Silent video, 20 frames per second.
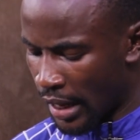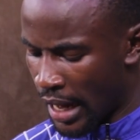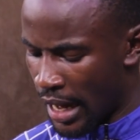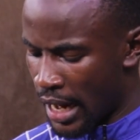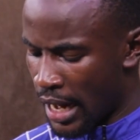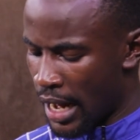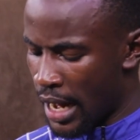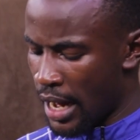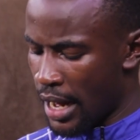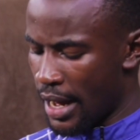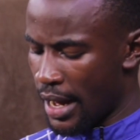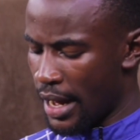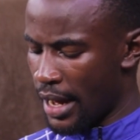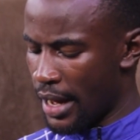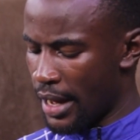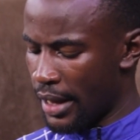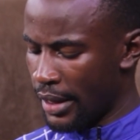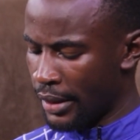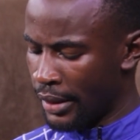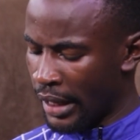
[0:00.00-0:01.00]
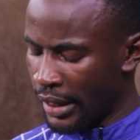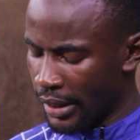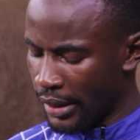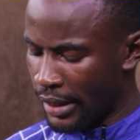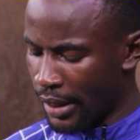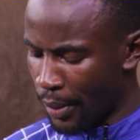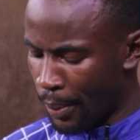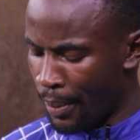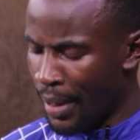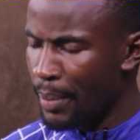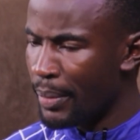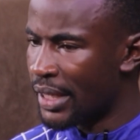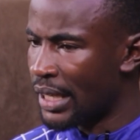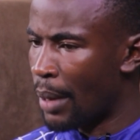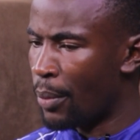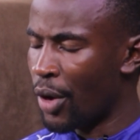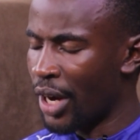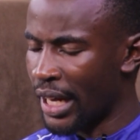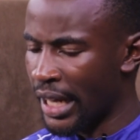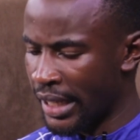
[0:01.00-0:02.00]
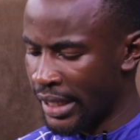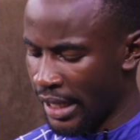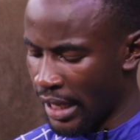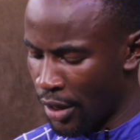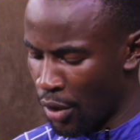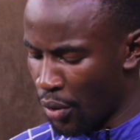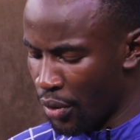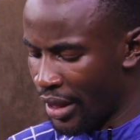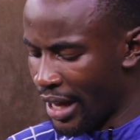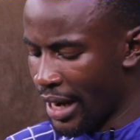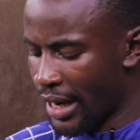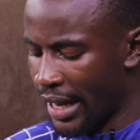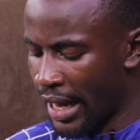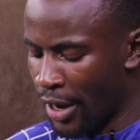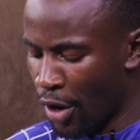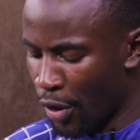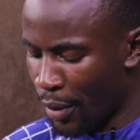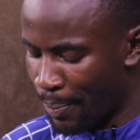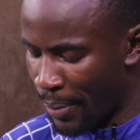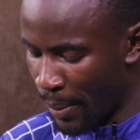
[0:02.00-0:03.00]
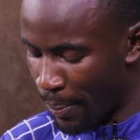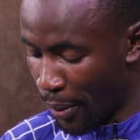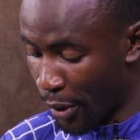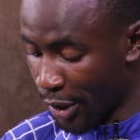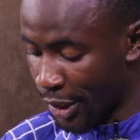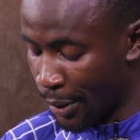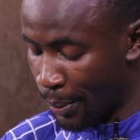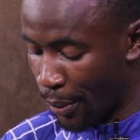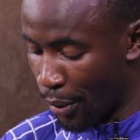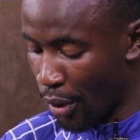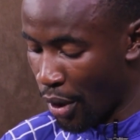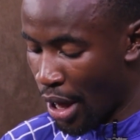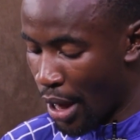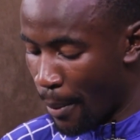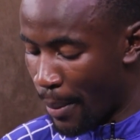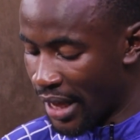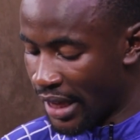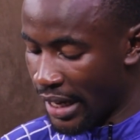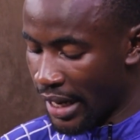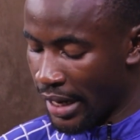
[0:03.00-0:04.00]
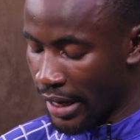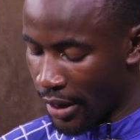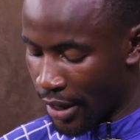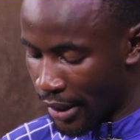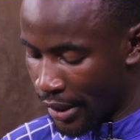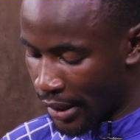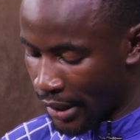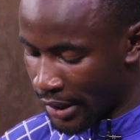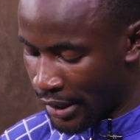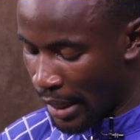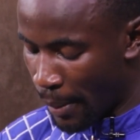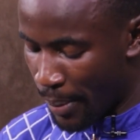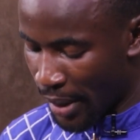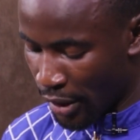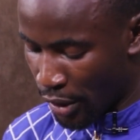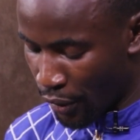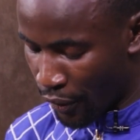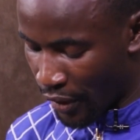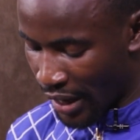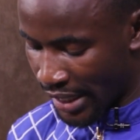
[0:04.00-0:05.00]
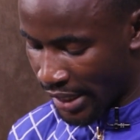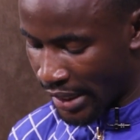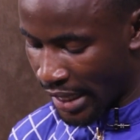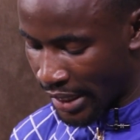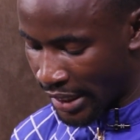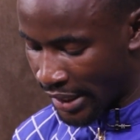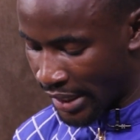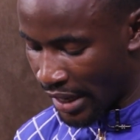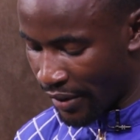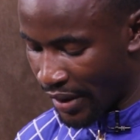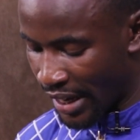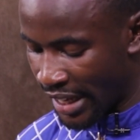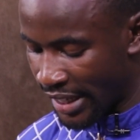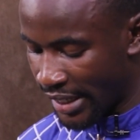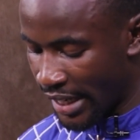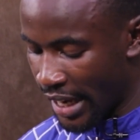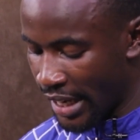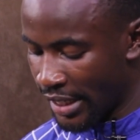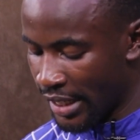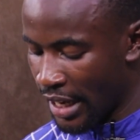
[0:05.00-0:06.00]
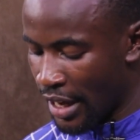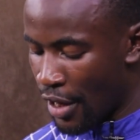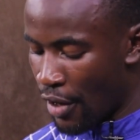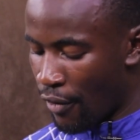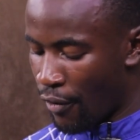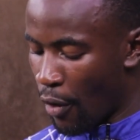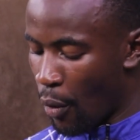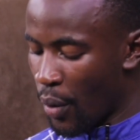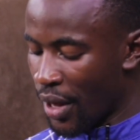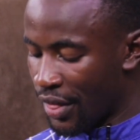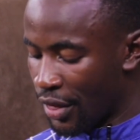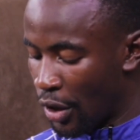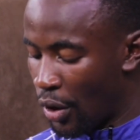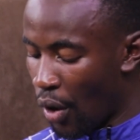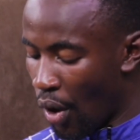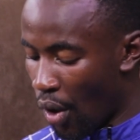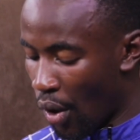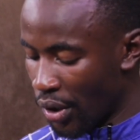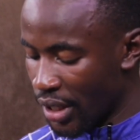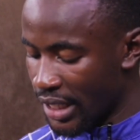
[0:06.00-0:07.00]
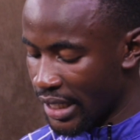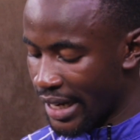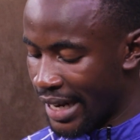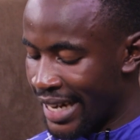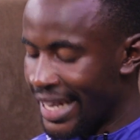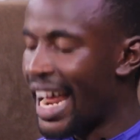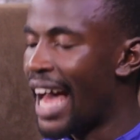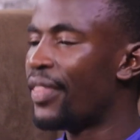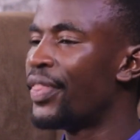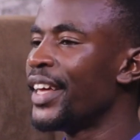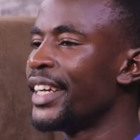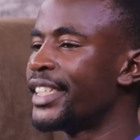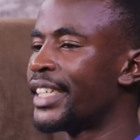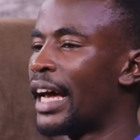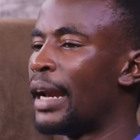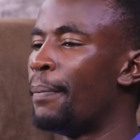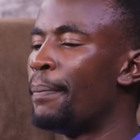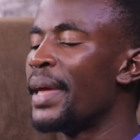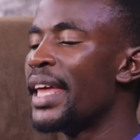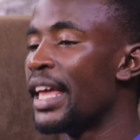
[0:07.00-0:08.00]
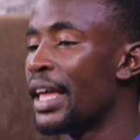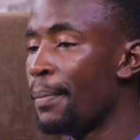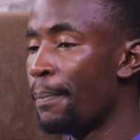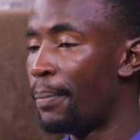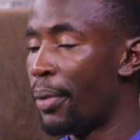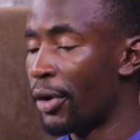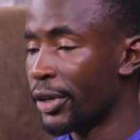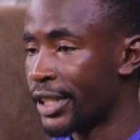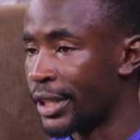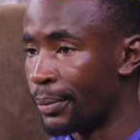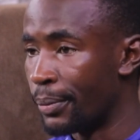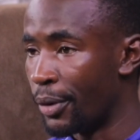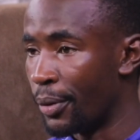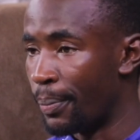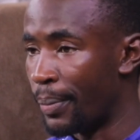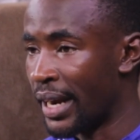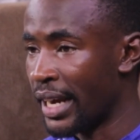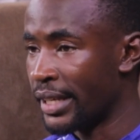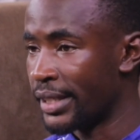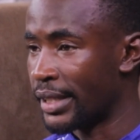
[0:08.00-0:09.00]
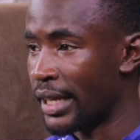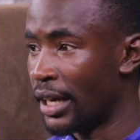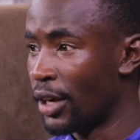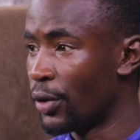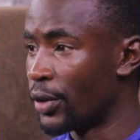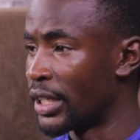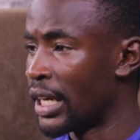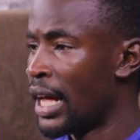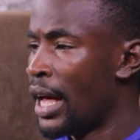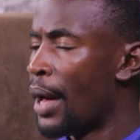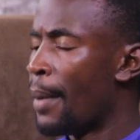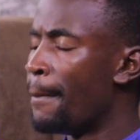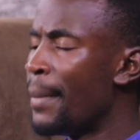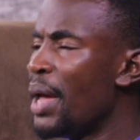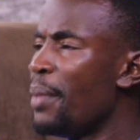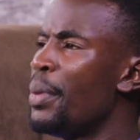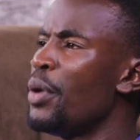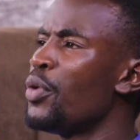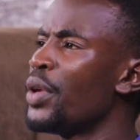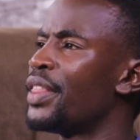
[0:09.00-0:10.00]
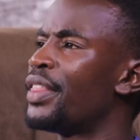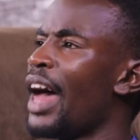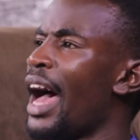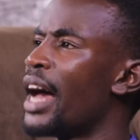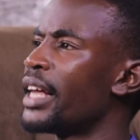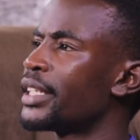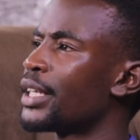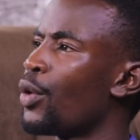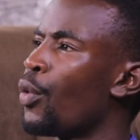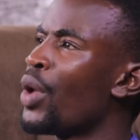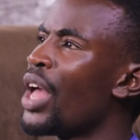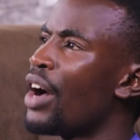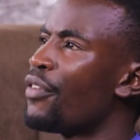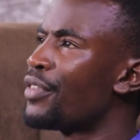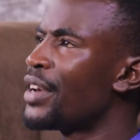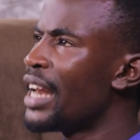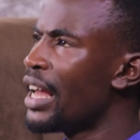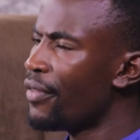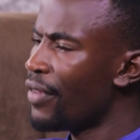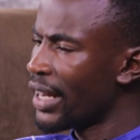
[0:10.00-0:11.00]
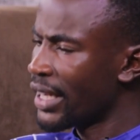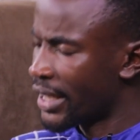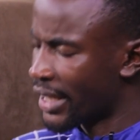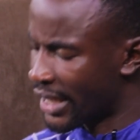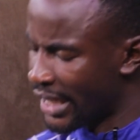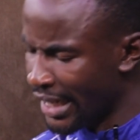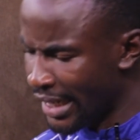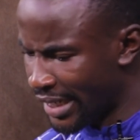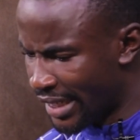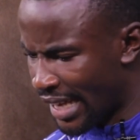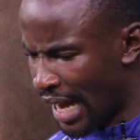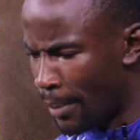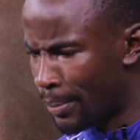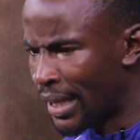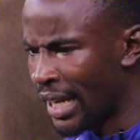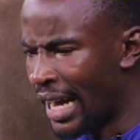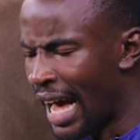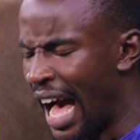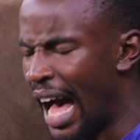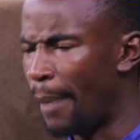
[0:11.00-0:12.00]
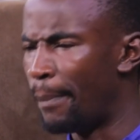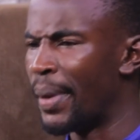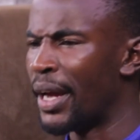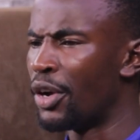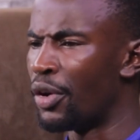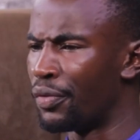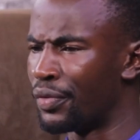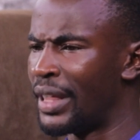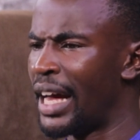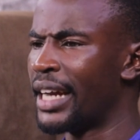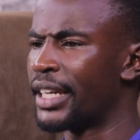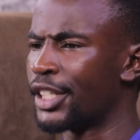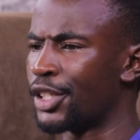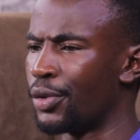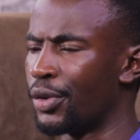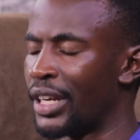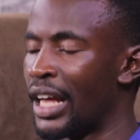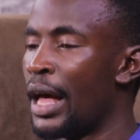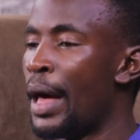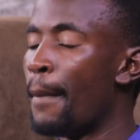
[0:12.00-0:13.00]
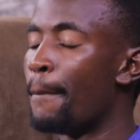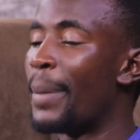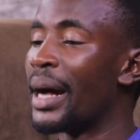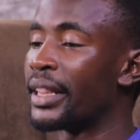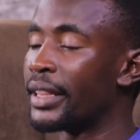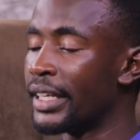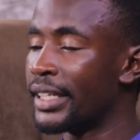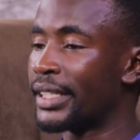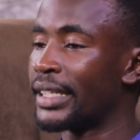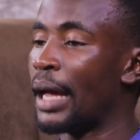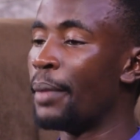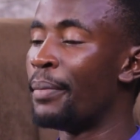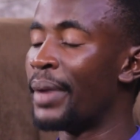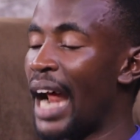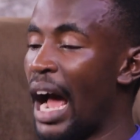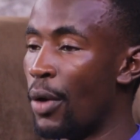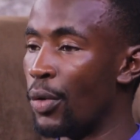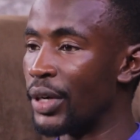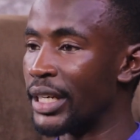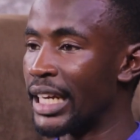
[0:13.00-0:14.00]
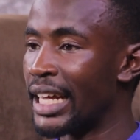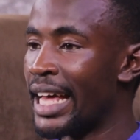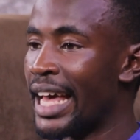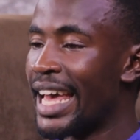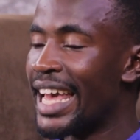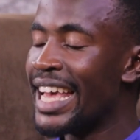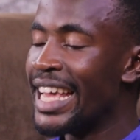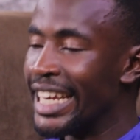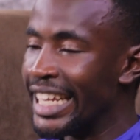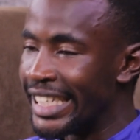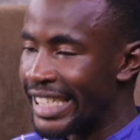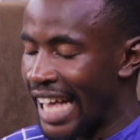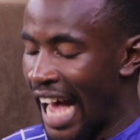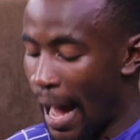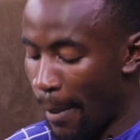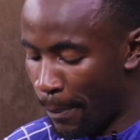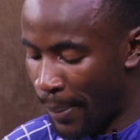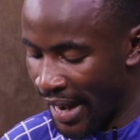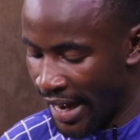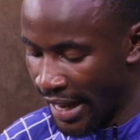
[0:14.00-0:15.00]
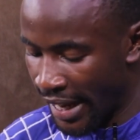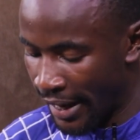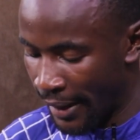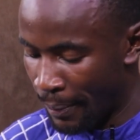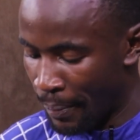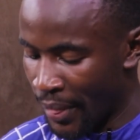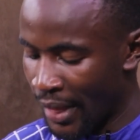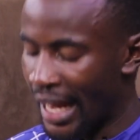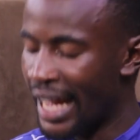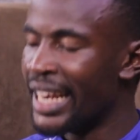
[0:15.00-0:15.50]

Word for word: uh, the, the, maybe someone can say, no, that cannot be possible. But then, jumping to verse 37, he says, For with God, nothing shall be impossible. Praise the Lord. Maybe with us, we have never seen something happen of that sort. But this time round, it is happening.